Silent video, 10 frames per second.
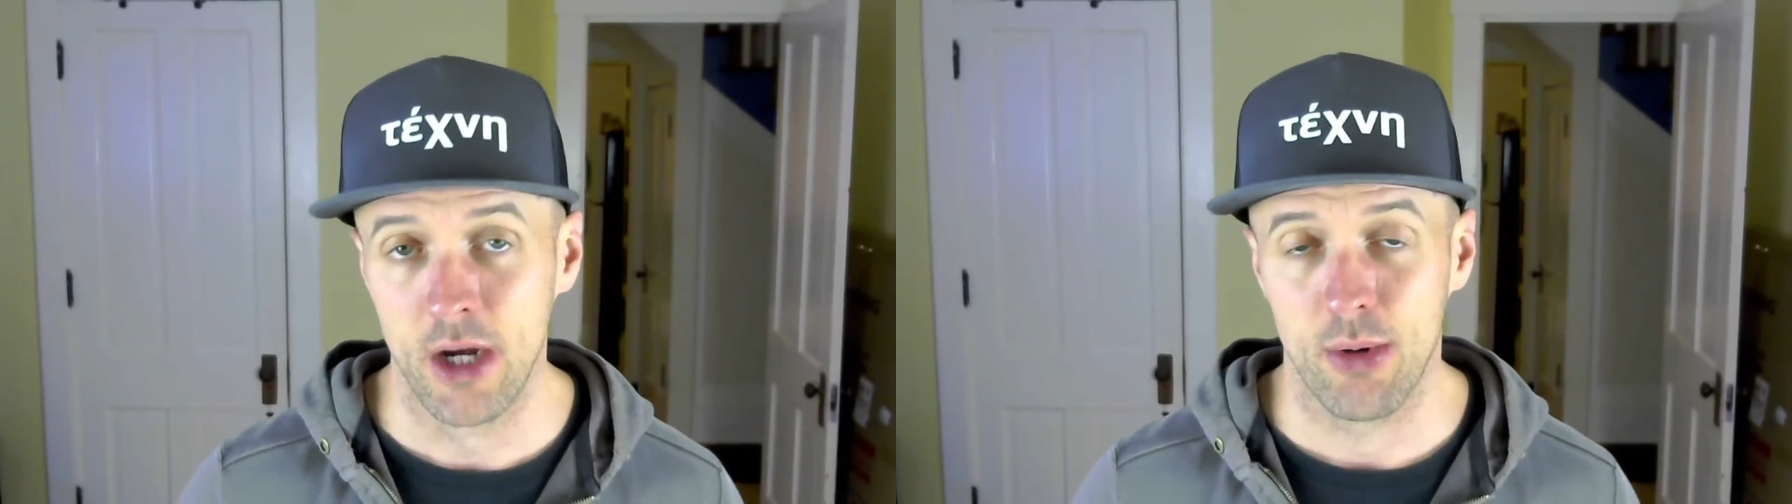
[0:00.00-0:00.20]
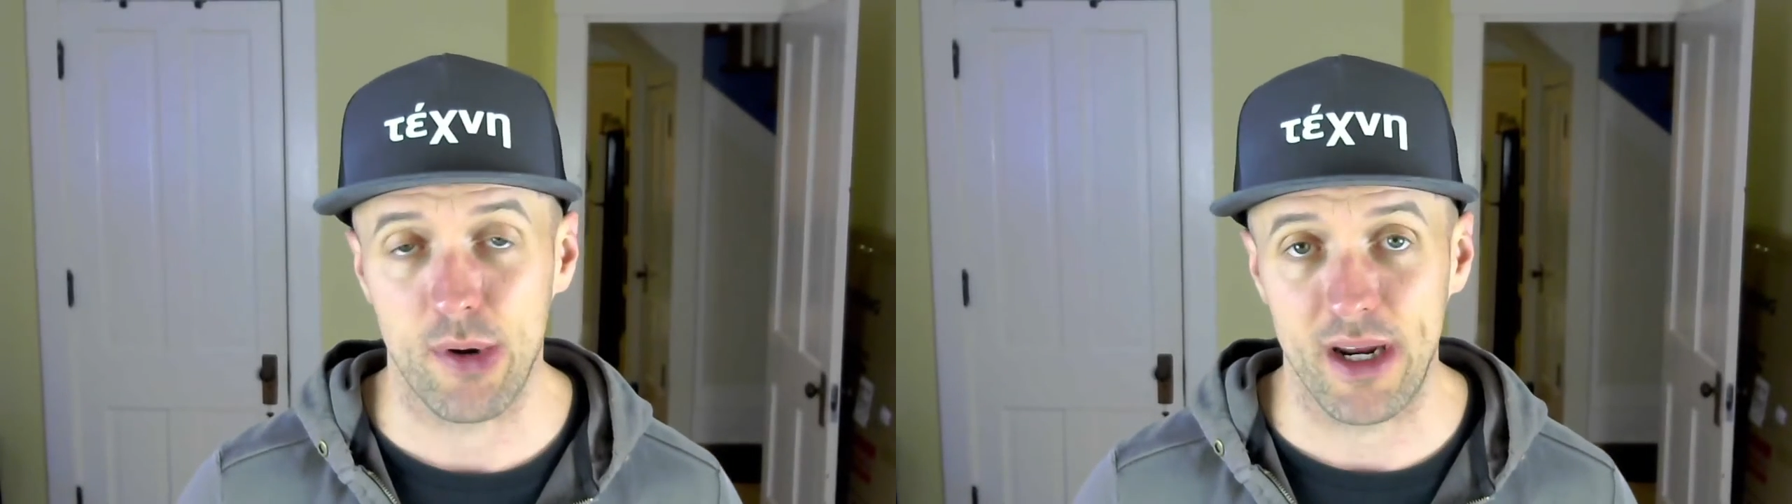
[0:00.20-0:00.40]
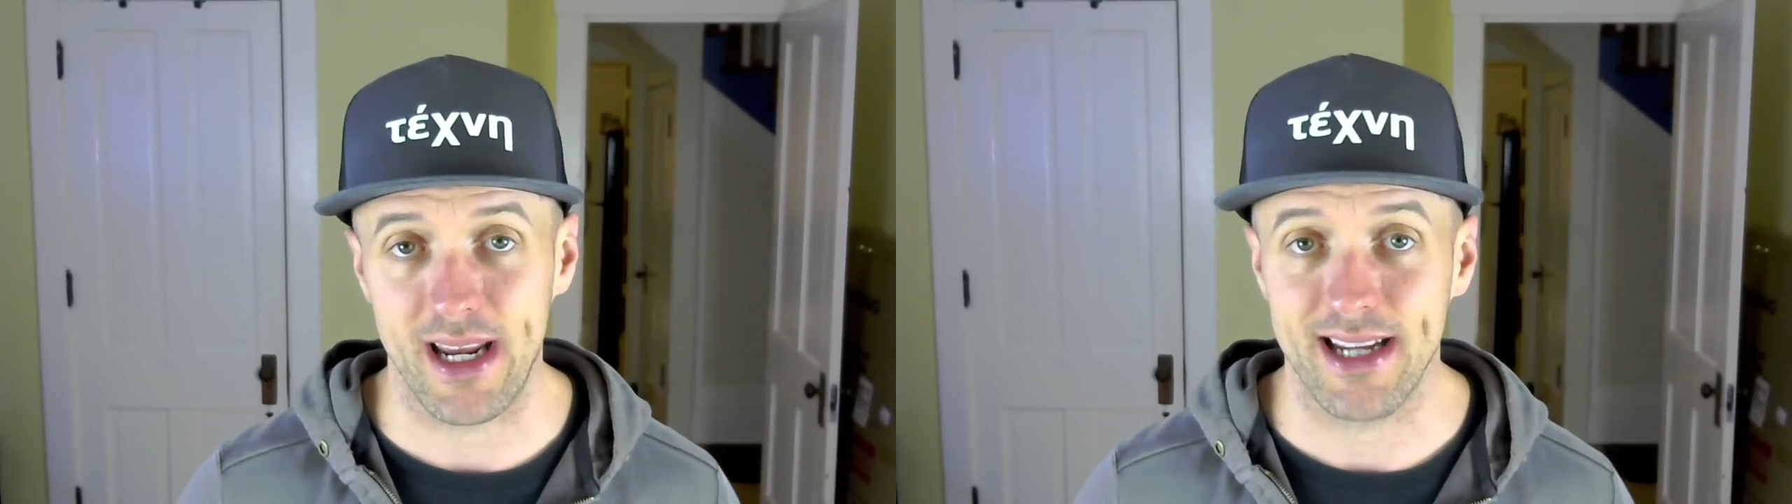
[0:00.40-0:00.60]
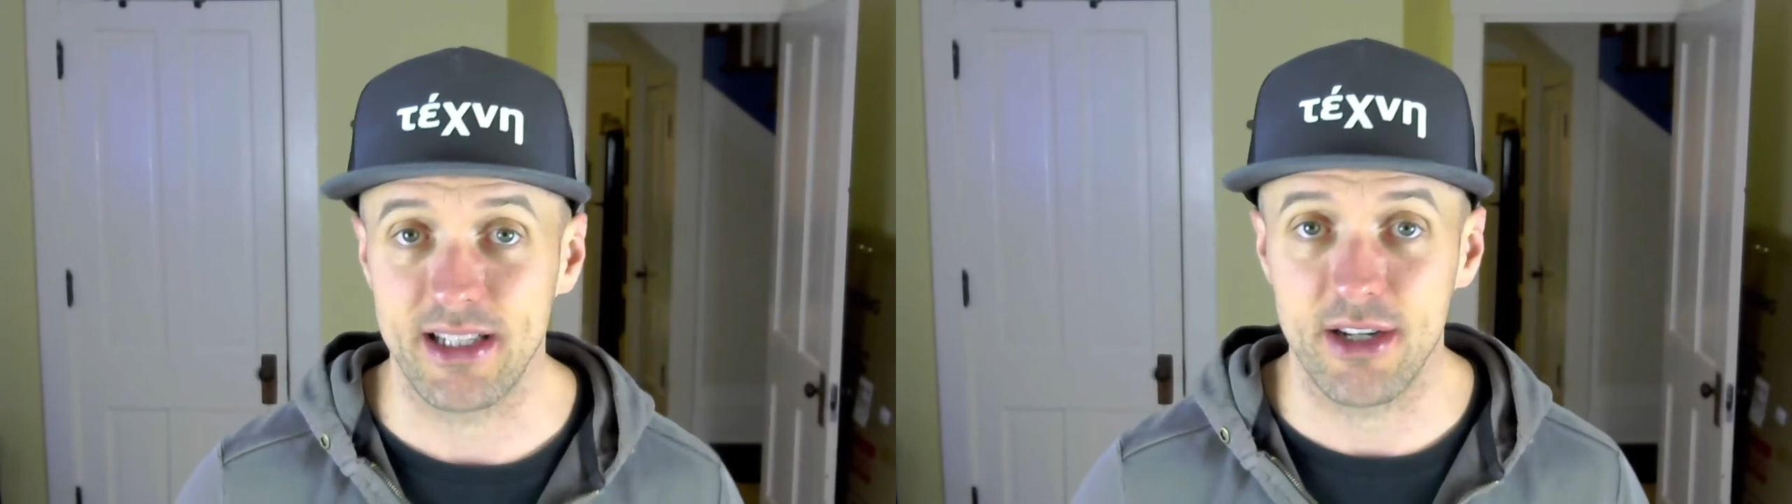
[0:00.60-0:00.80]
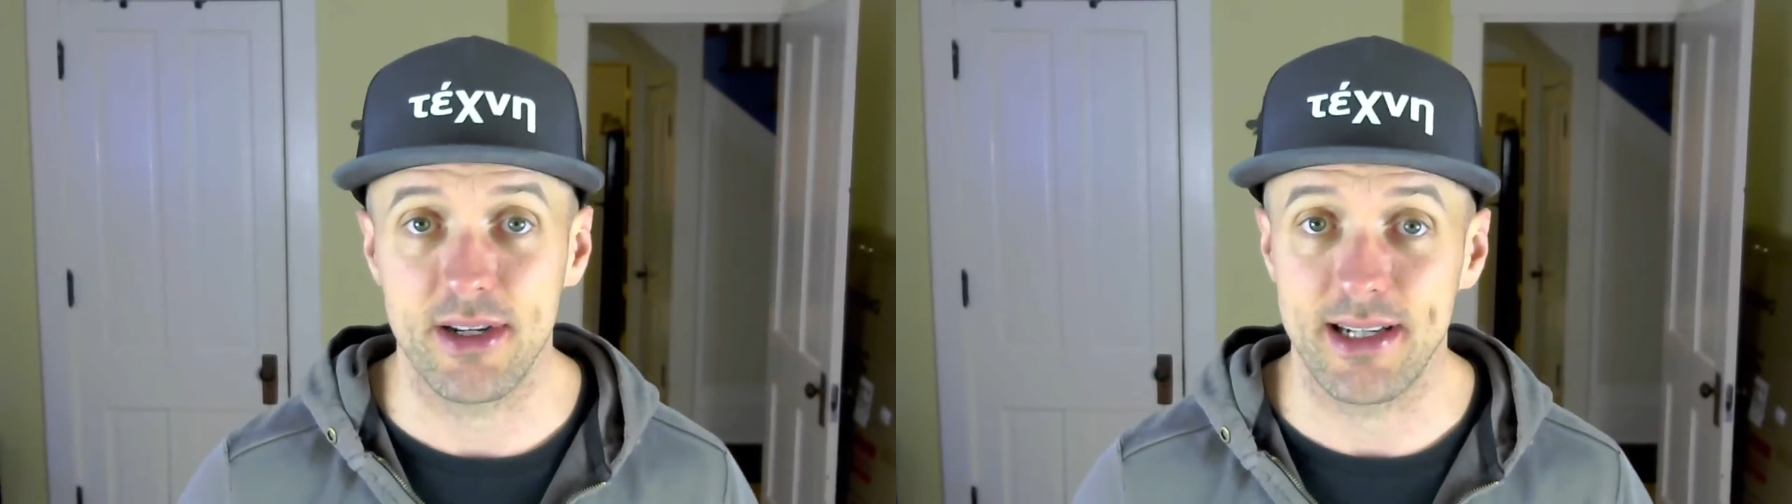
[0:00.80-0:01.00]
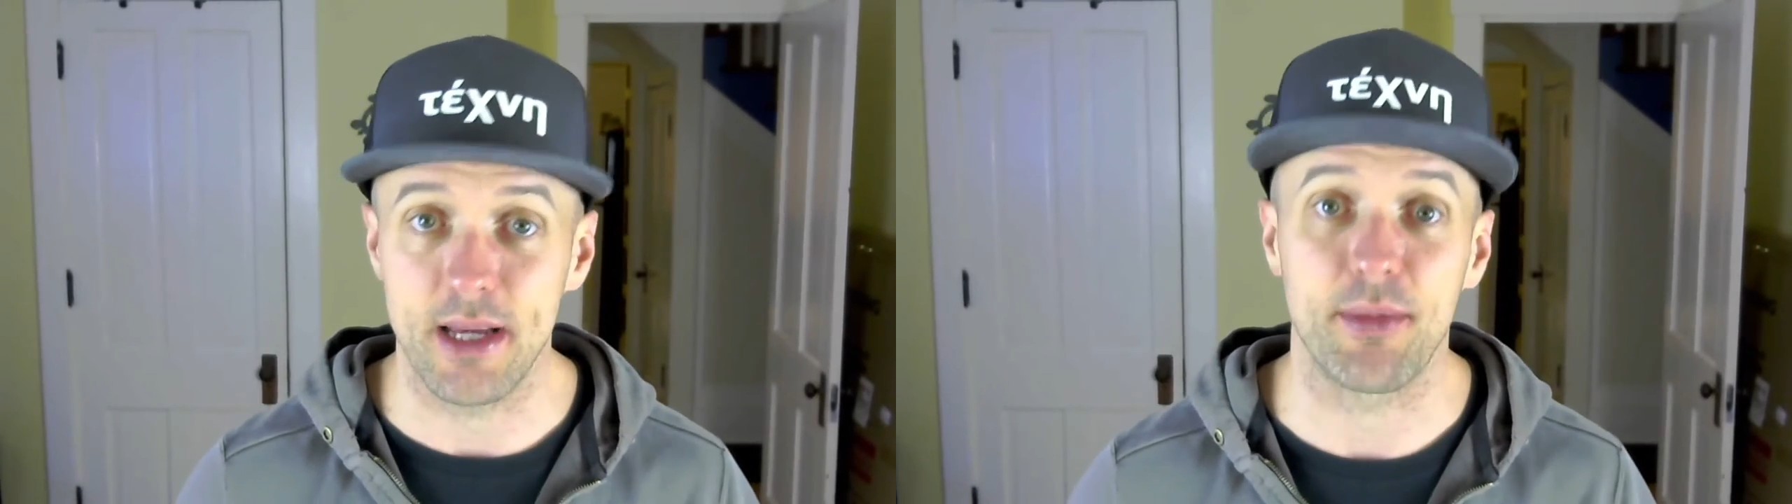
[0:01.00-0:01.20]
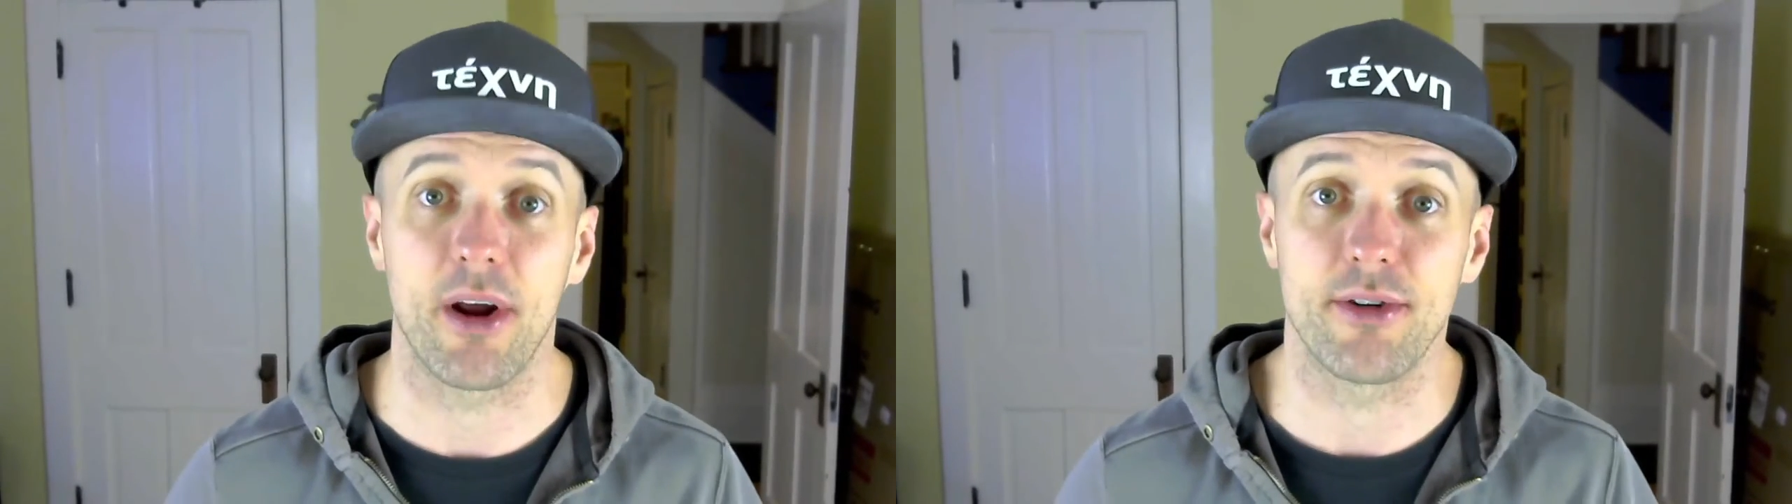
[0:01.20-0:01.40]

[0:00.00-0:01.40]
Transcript: we're going to continue to deepen our